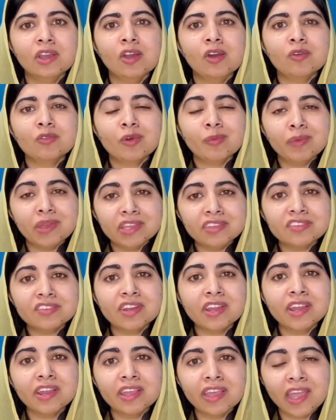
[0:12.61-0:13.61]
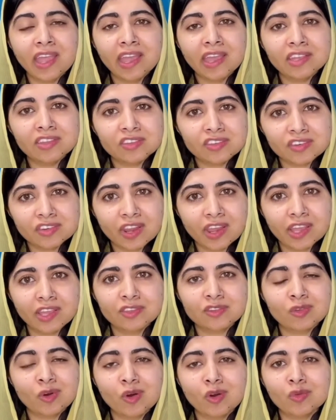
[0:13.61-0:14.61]
from Israeli airstrikes
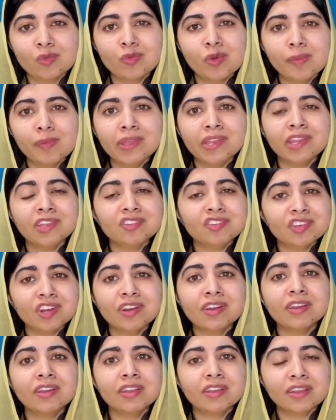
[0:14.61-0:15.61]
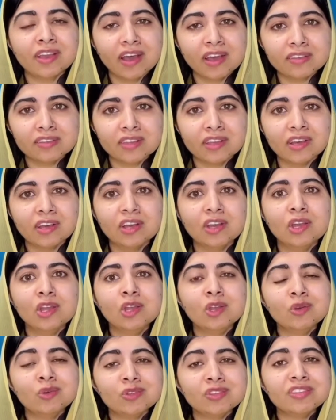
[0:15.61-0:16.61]
on women and children in Gaza
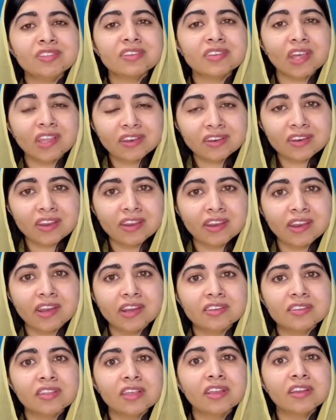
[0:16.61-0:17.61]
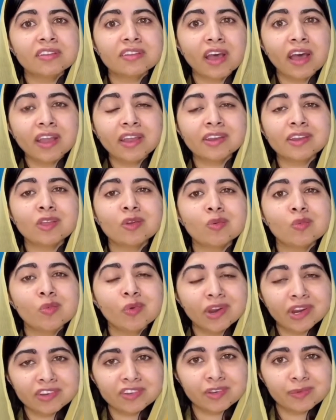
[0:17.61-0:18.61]
to stun grenades targeting
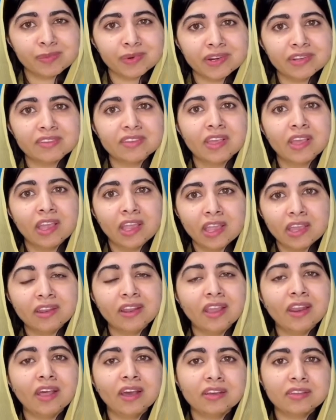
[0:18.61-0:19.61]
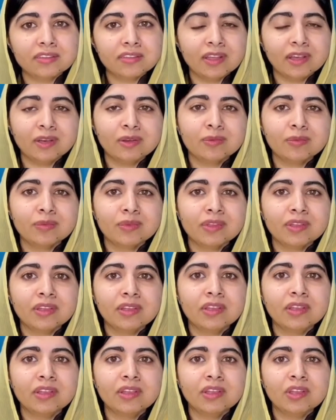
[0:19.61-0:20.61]
worshippers in Al-Aqsa.
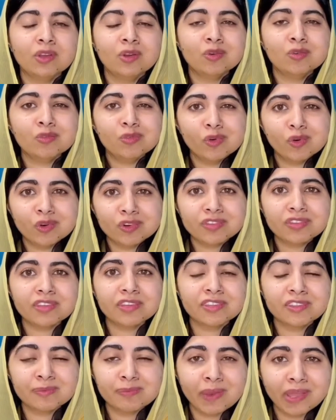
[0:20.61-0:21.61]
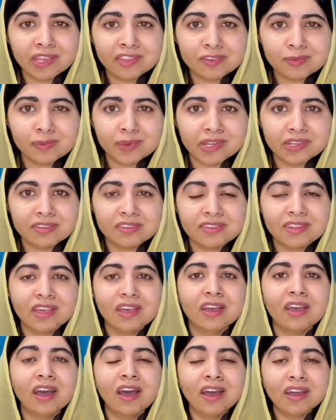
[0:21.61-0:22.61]
Forced displacements,
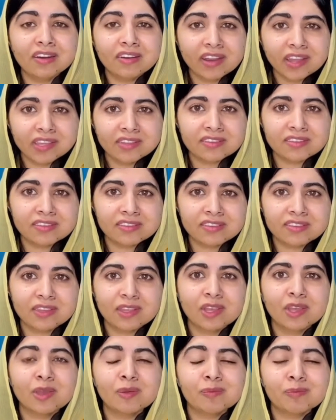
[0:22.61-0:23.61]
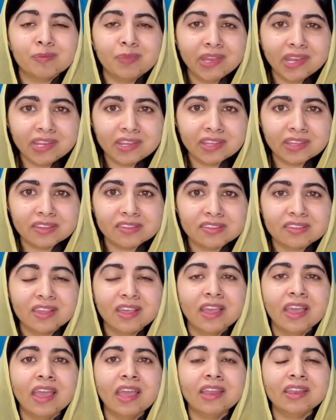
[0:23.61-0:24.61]
arrests, beatings,
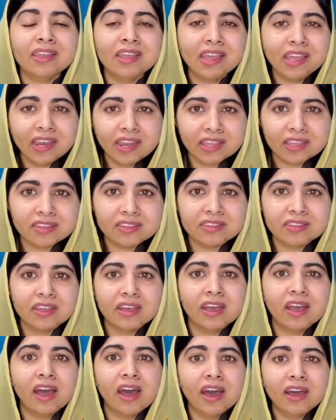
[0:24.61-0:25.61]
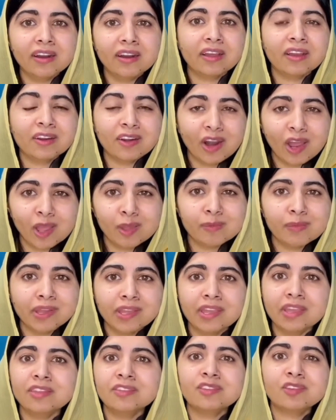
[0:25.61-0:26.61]
and killings are a crime
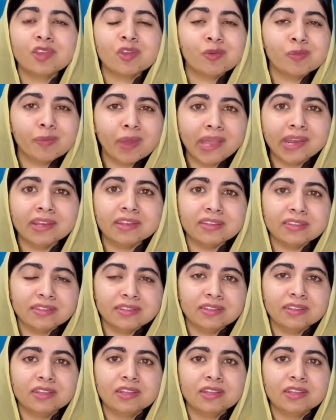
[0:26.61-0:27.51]
against humanity.